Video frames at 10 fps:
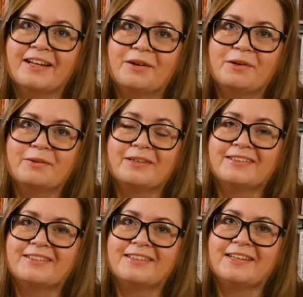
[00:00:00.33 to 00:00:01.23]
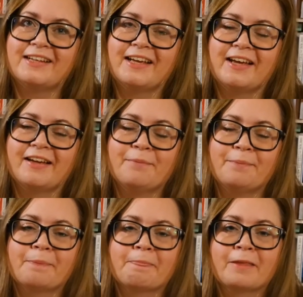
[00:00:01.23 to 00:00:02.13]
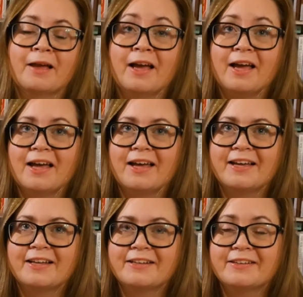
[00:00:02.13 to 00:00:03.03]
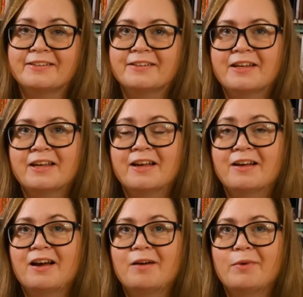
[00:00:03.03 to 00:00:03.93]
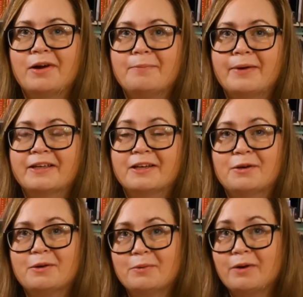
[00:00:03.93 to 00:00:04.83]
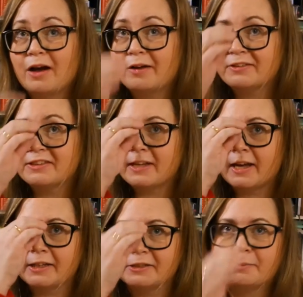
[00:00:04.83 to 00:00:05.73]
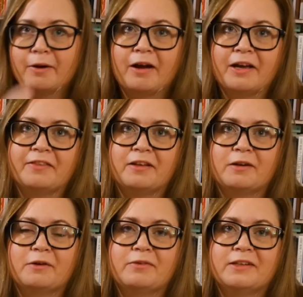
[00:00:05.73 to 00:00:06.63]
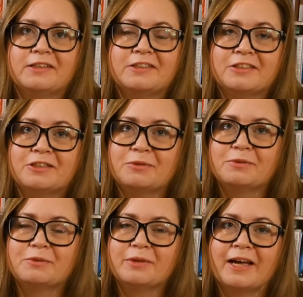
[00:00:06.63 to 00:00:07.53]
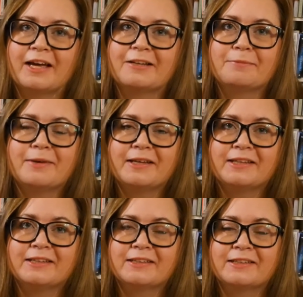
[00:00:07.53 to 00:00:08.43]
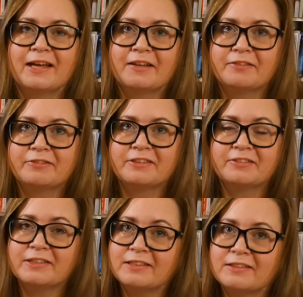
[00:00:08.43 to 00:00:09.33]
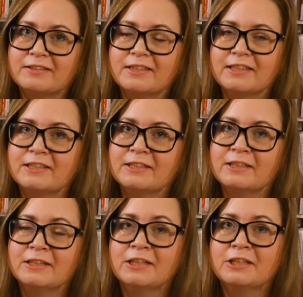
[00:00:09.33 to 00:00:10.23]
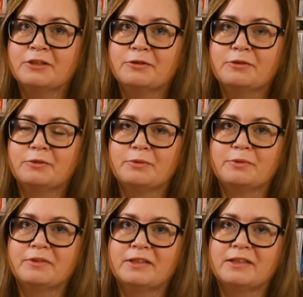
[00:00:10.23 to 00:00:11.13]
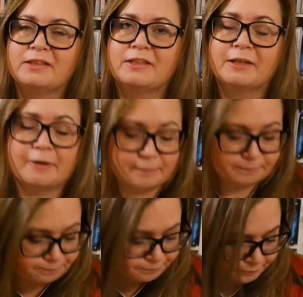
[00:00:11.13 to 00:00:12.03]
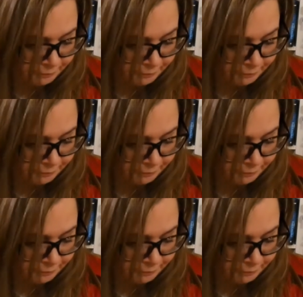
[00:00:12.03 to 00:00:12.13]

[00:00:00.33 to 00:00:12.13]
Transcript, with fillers: Hello, it's Silje. Um, a while back ago, I was tagged by the lovely Sue and Megan at the restricted section to do the, um,